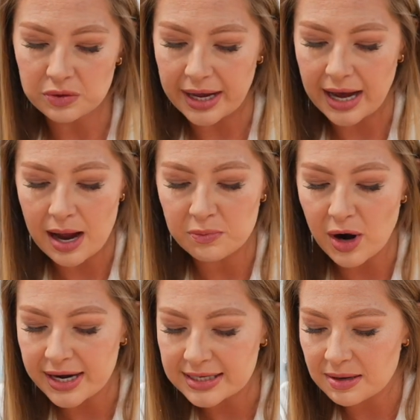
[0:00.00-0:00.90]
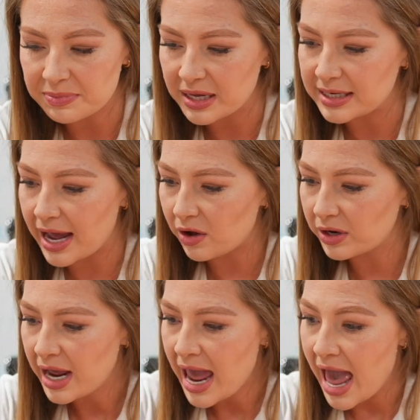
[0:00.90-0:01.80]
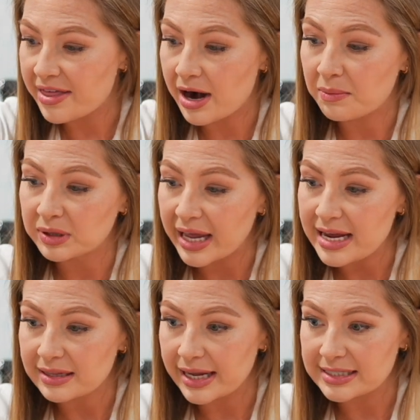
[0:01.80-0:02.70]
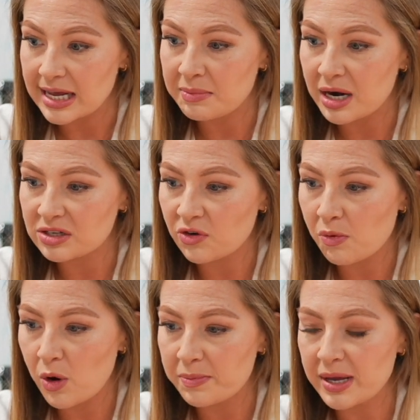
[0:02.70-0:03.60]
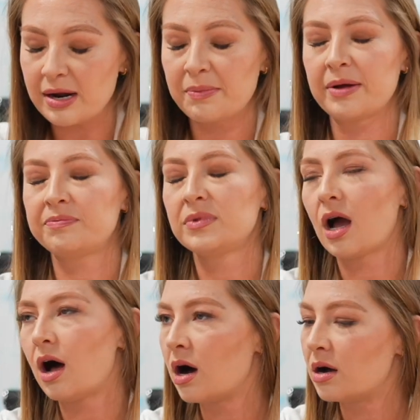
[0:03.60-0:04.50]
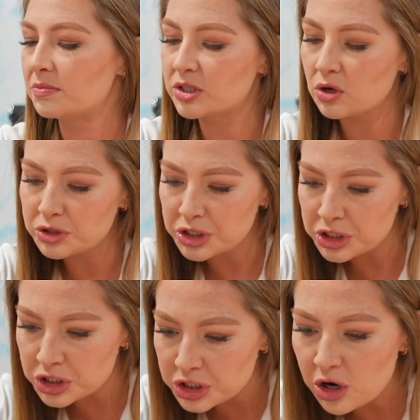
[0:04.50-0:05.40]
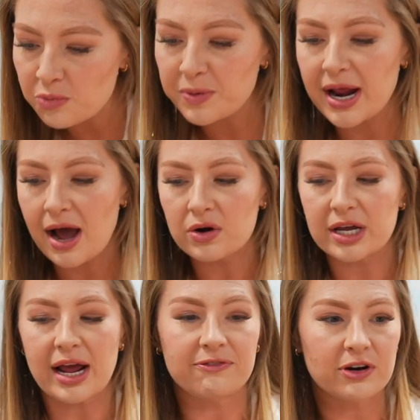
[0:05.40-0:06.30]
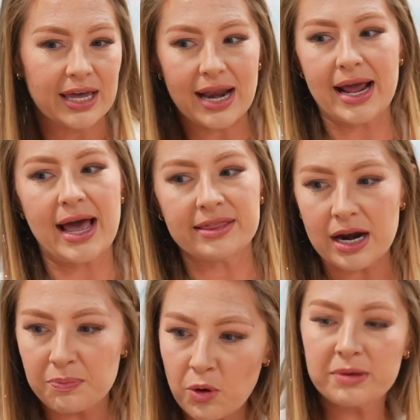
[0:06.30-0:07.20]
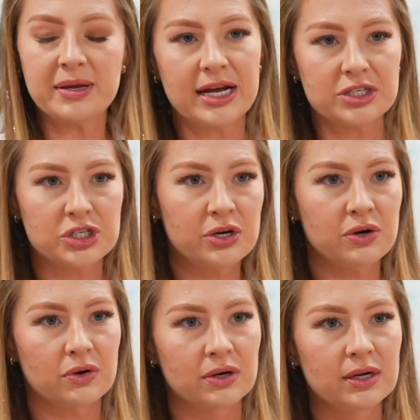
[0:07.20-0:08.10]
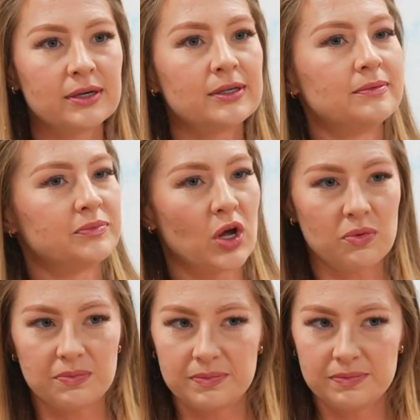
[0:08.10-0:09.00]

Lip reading: Like, I'm writing something down, and then I'm late, like 10 minutes for an appointment, and I'm like, "Oh, I'm so stupid. How could I forget I had that appointment at 2?" Nope.